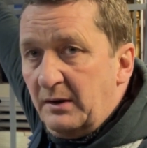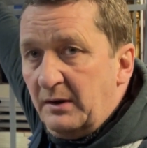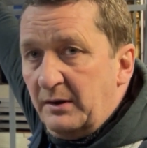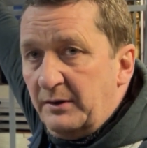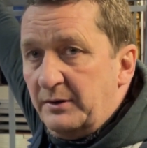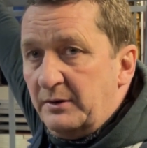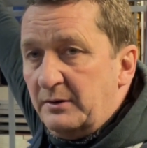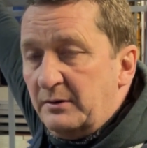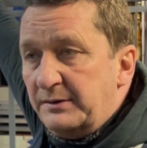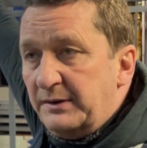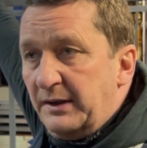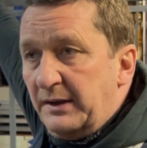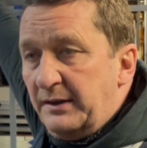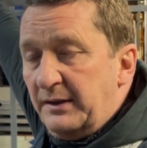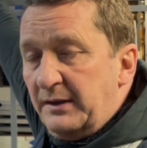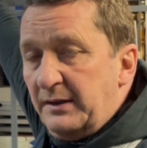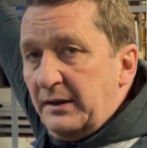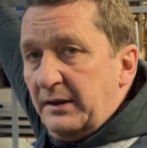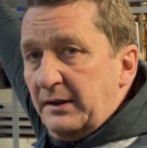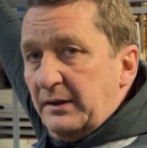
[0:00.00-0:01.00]
you know, then
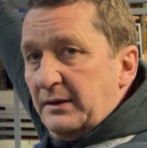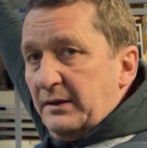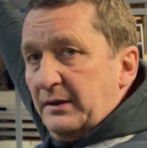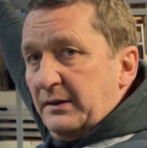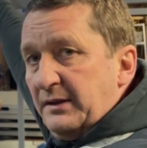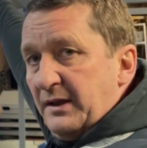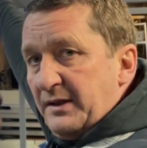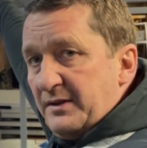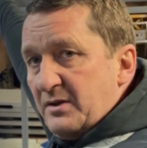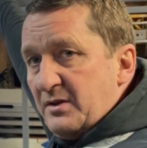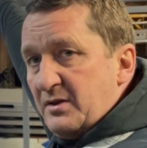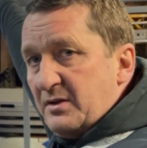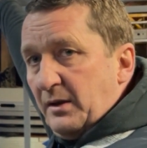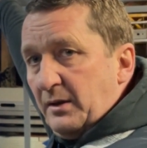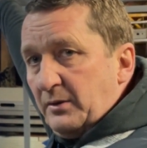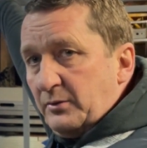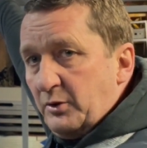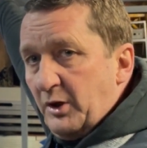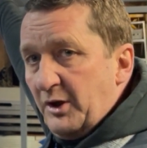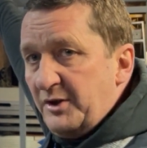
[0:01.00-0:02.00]
it doesn't
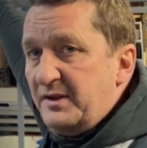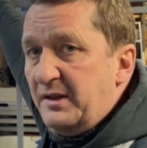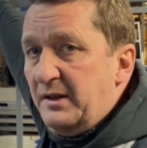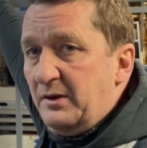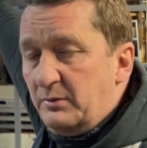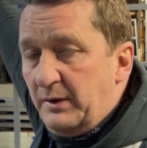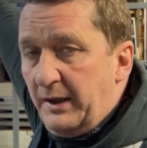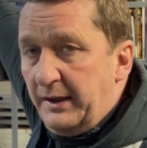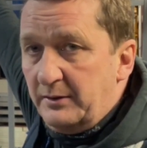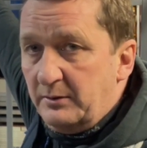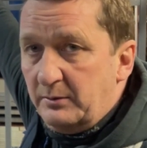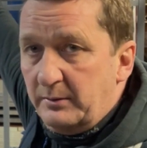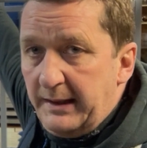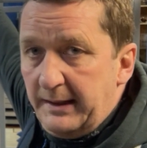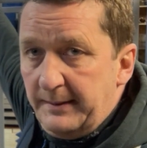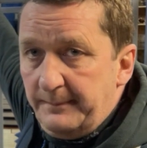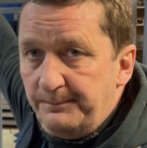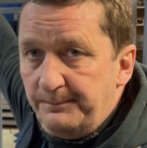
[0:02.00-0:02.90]
start rusting right away,